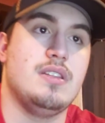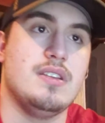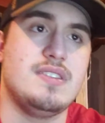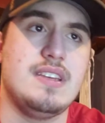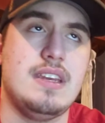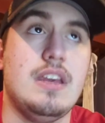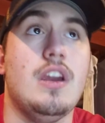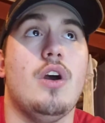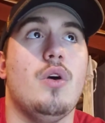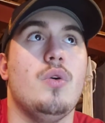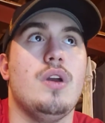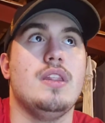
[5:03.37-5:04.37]

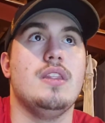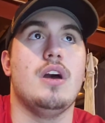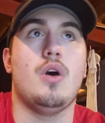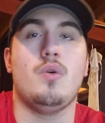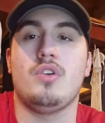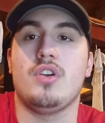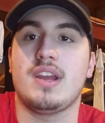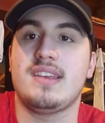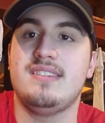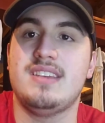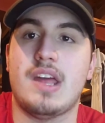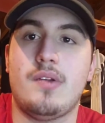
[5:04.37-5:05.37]
CEO and the owner,
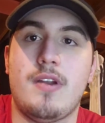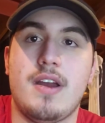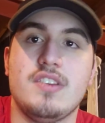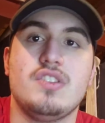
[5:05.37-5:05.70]
etc.